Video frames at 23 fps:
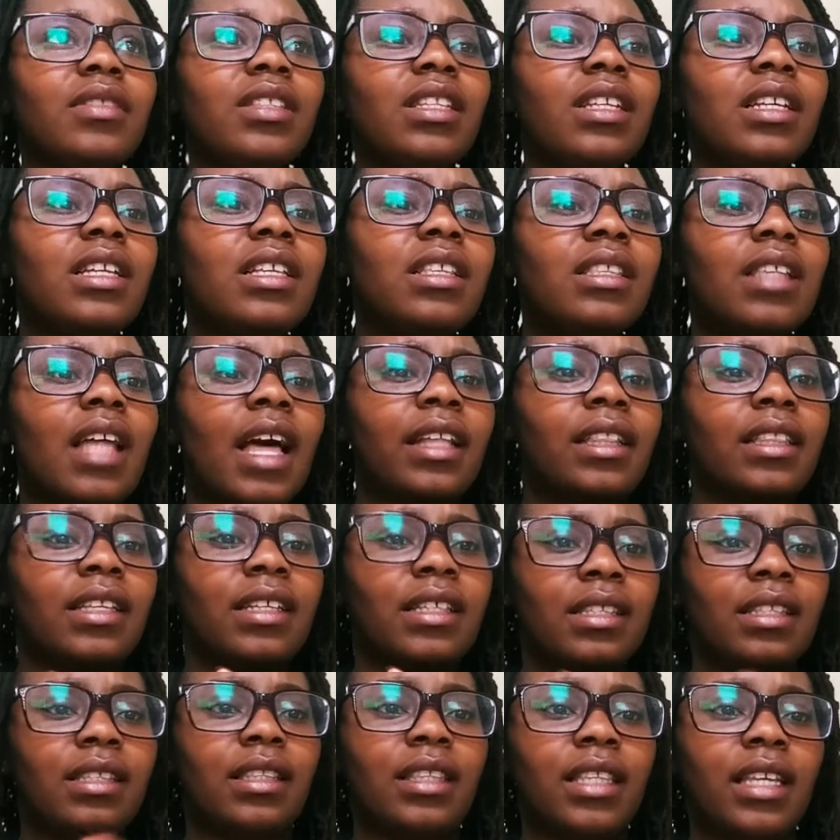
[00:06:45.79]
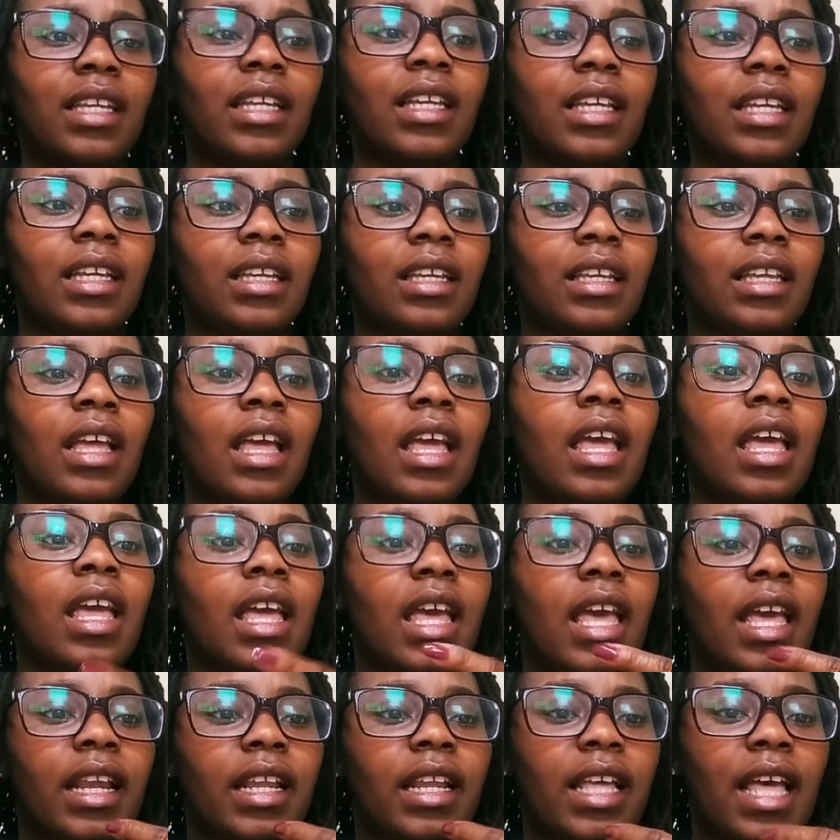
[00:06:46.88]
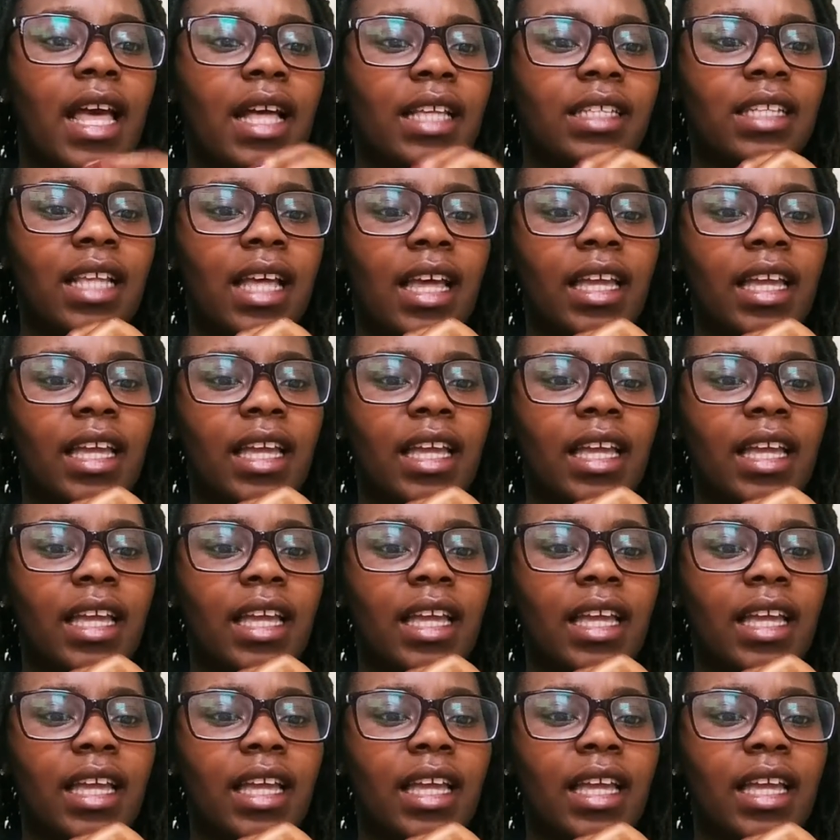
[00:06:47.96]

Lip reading: it's like this thing, and it has like,